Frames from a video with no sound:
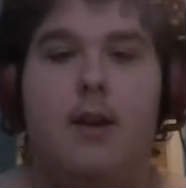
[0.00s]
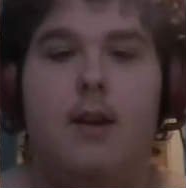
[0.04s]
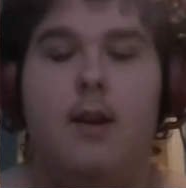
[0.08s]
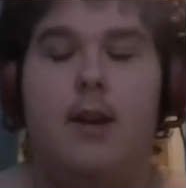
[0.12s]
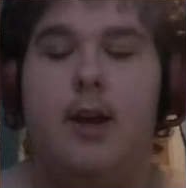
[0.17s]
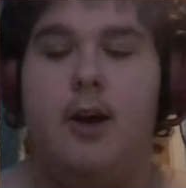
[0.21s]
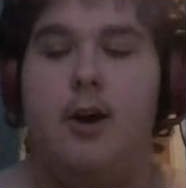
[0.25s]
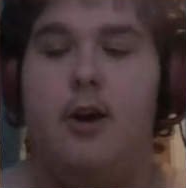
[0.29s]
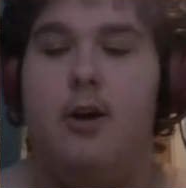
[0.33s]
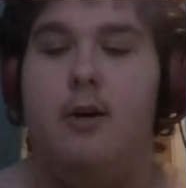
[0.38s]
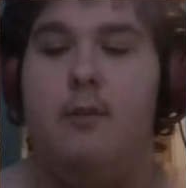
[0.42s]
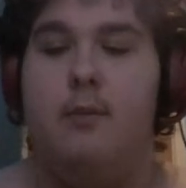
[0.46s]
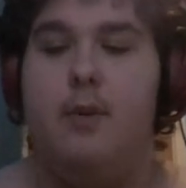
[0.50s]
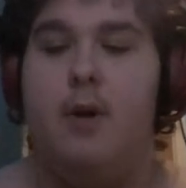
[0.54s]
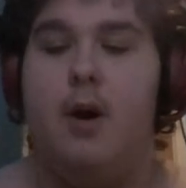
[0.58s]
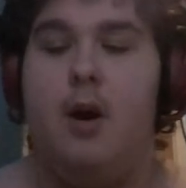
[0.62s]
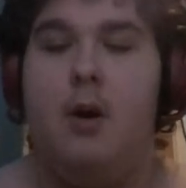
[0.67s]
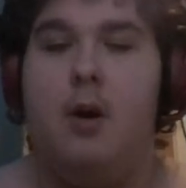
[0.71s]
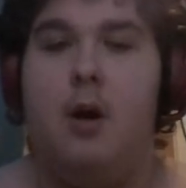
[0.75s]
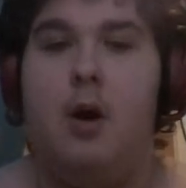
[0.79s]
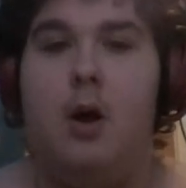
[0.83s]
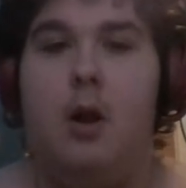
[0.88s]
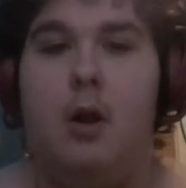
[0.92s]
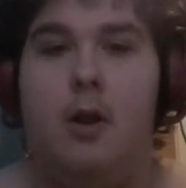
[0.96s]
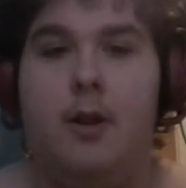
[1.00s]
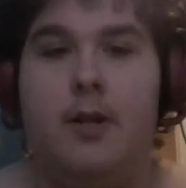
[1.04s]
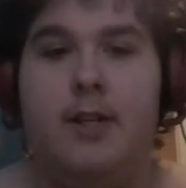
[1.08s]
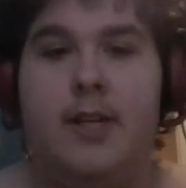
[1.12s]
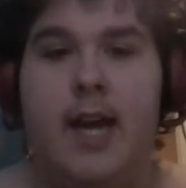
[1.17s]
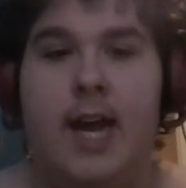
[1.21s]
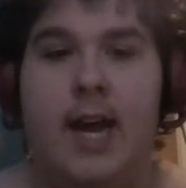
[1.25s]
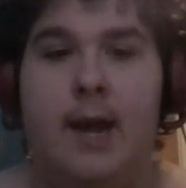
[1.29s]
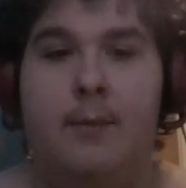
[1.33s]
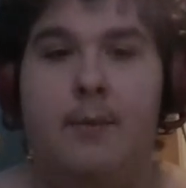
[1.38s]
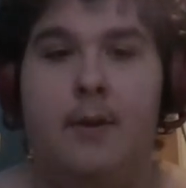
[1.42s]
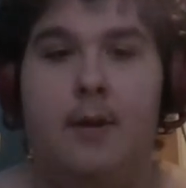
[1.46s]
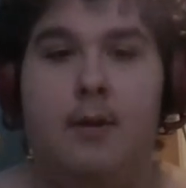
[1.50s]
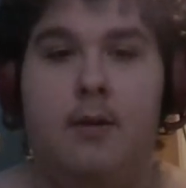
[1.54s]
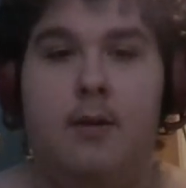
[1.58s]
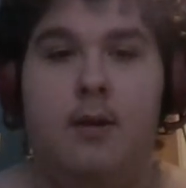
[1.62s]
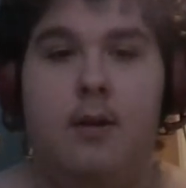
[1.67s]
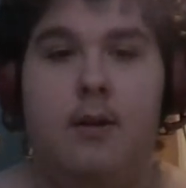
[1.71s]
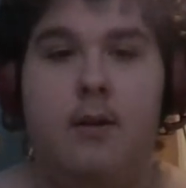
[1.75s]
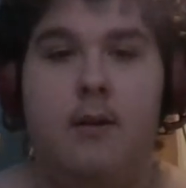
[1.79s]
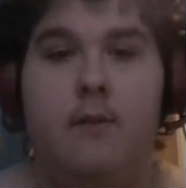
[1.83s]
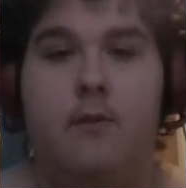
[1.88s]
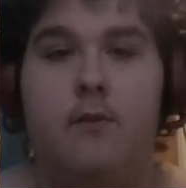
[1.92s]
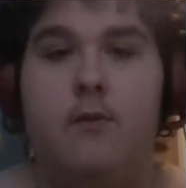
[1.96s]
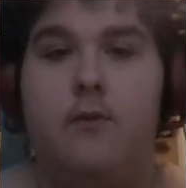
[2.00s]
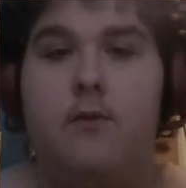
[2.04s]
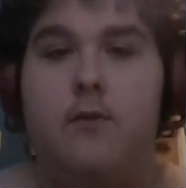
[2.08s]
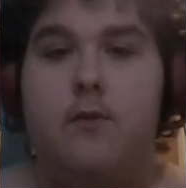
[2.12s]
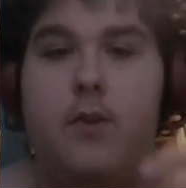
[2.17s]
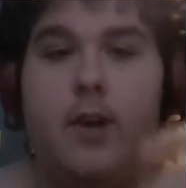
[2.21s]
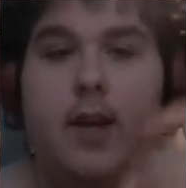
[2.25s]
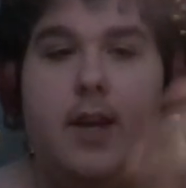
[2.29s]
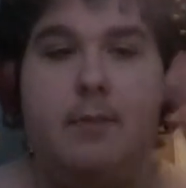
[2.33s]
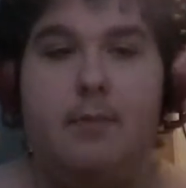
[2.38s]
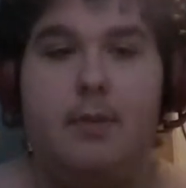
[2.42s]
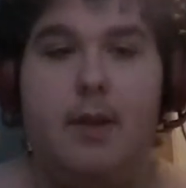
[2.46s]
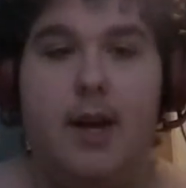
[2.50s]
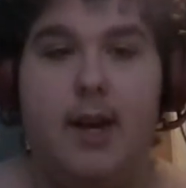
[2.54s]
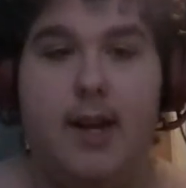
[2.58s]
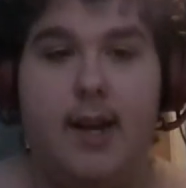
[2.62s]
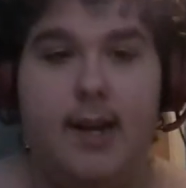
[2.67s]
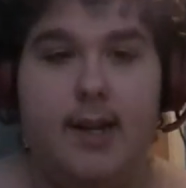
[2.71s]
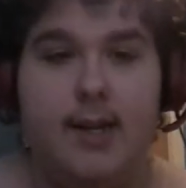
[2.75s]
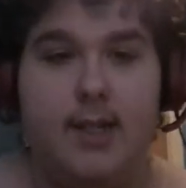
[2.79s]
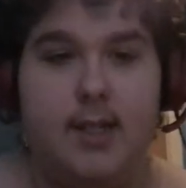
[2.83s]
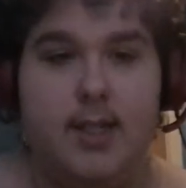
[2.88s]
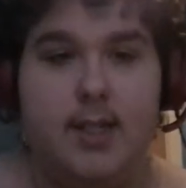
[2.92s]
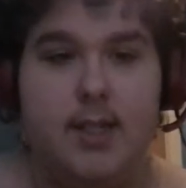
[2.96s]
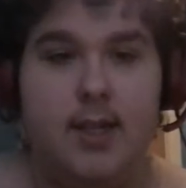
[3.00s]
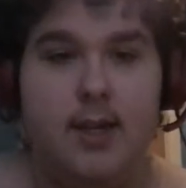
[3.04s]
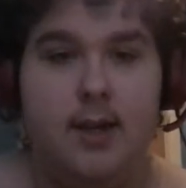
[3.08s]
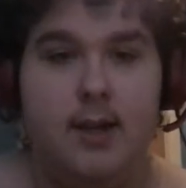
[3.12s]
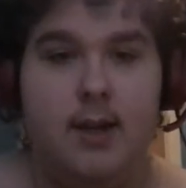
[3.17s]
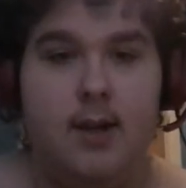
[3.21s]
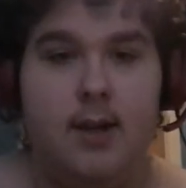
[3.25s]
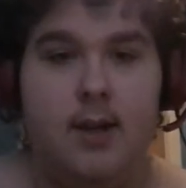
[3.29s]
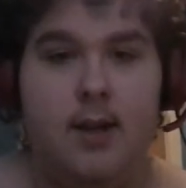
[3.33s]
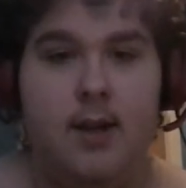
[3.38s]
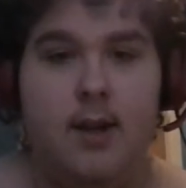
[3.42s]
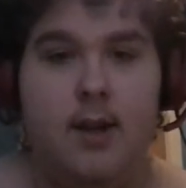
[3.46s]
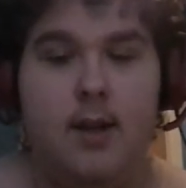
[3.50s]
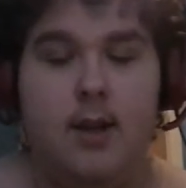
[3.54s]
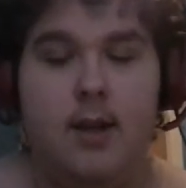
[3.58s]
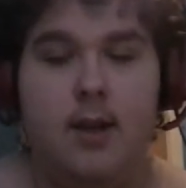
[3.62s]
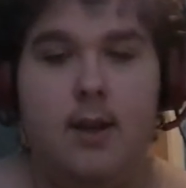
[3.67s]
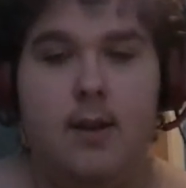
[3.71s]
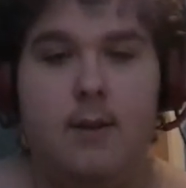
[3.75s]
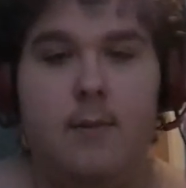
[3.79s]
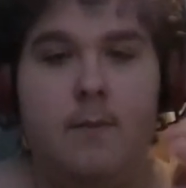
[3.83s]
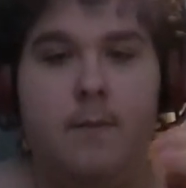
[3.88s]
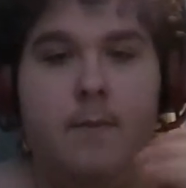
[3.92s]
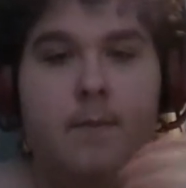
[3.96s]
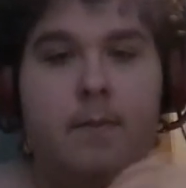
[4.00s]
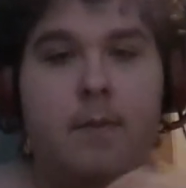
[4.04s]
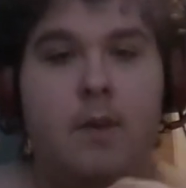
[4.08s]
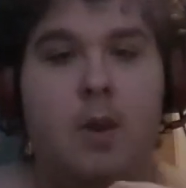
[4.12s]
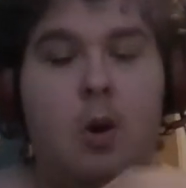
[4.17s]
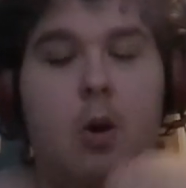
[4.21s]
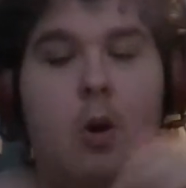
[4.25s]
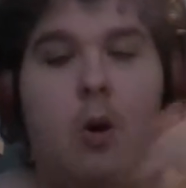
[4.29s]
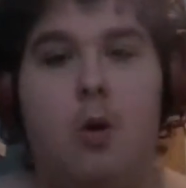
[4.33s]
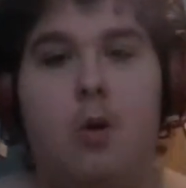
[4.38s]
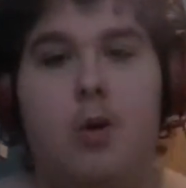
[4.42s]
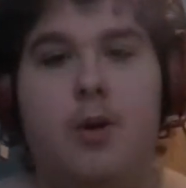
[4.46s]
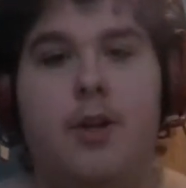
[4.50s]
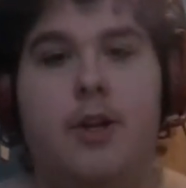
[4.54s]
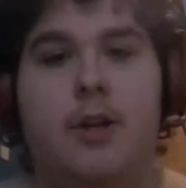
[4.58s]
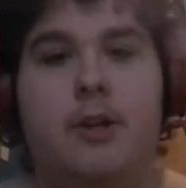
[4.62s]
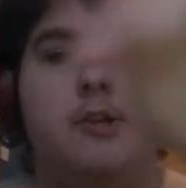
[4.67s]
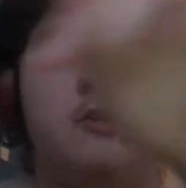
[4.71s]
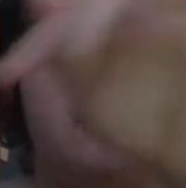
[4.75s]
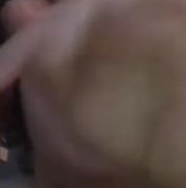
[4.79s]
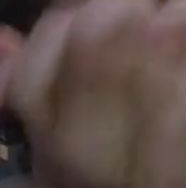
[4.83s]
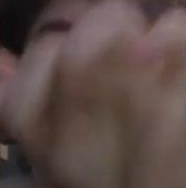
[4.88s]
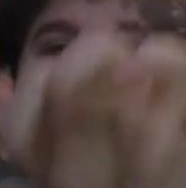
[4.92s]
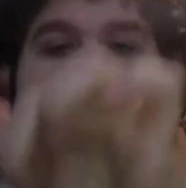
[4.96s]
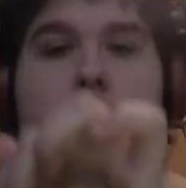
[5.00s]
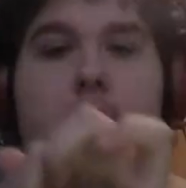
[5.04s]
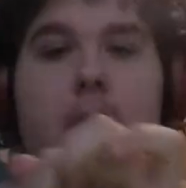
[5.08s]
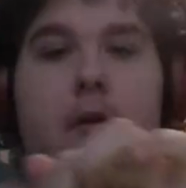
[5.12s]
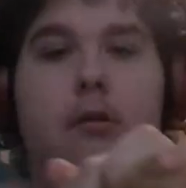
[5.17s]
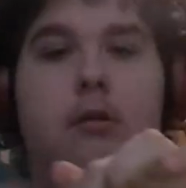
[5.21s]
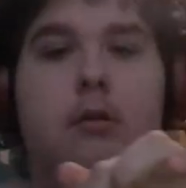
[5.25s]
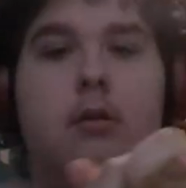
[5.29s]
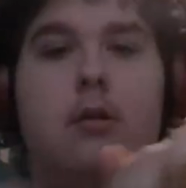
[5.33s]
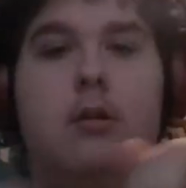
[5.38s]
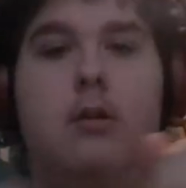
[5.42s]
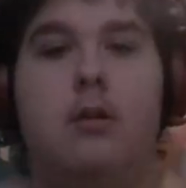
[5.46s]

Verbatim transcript: lit up on a hollow table three planets, all in a triangle.